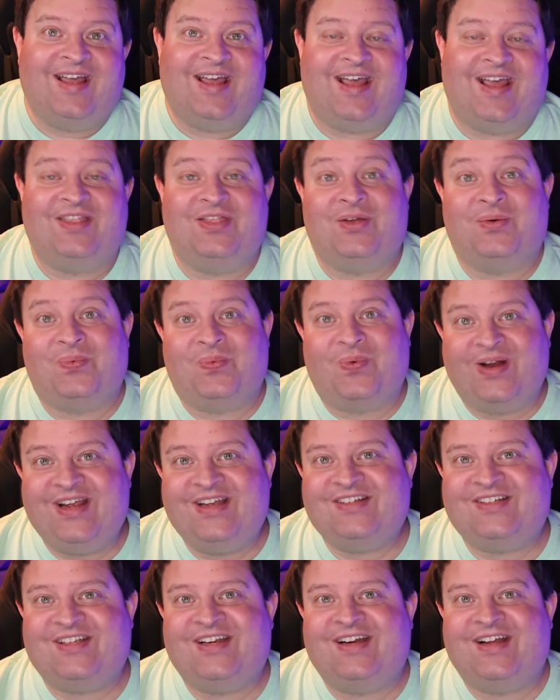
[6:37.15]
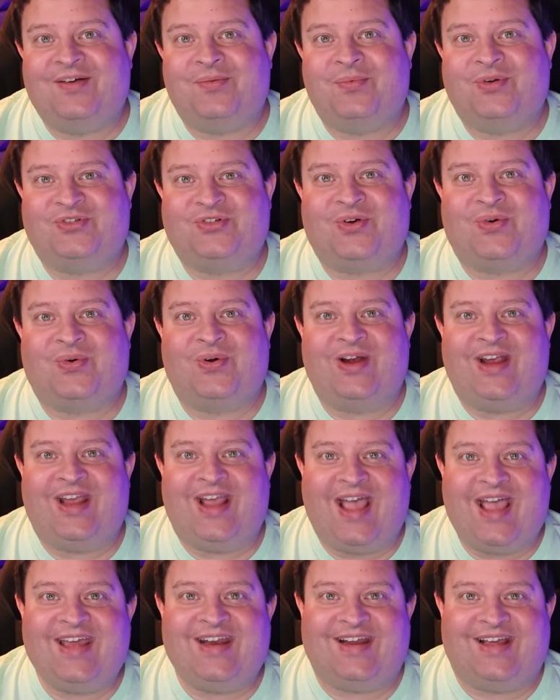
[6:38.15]
And the reason it was
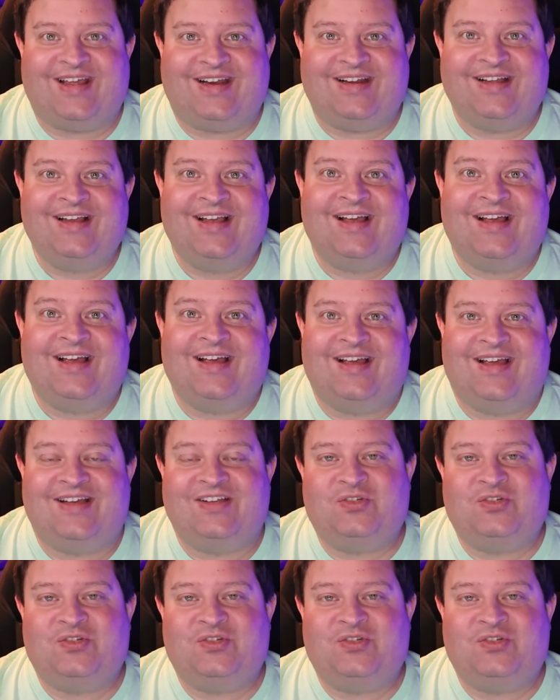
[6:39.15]
created is